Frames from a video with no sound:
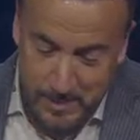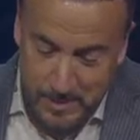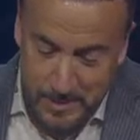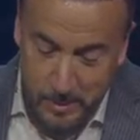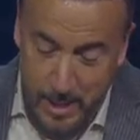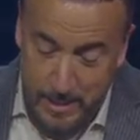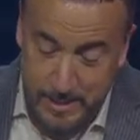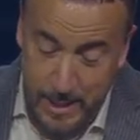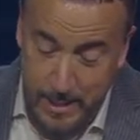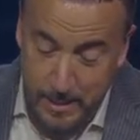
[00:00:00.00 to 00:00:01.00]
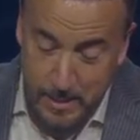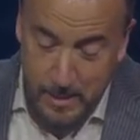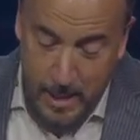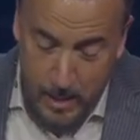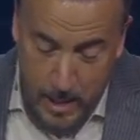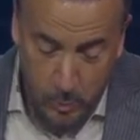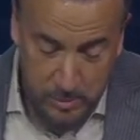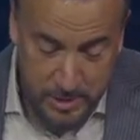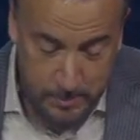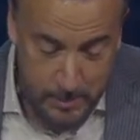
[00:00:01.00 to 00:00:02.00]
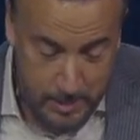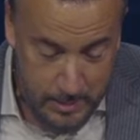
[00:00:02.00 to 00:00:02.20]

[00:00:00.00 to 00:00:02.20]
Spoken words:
So God said, I want some